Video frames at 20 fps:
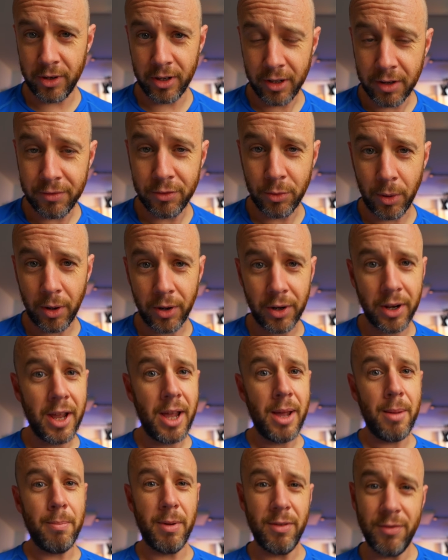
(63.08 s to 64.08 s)
your loved one
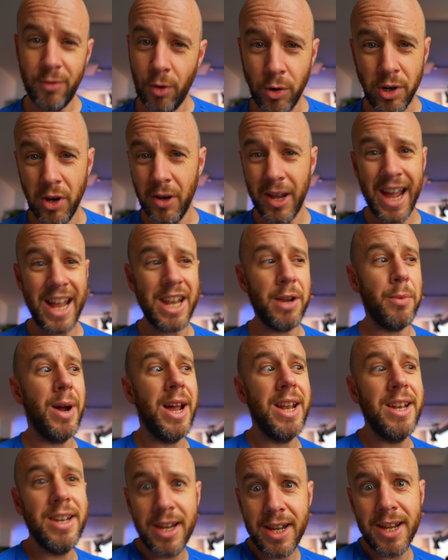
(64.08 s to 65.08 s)
before you get
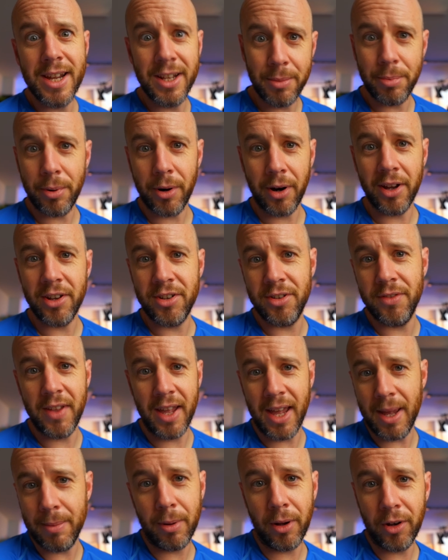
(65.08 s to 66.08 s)
anywhere near the price of the
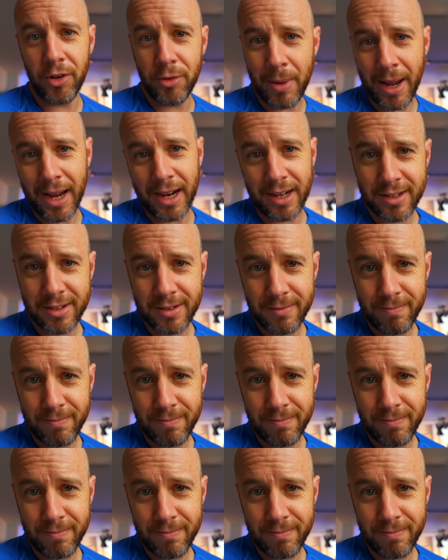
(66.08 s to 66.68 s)
AirPods Max.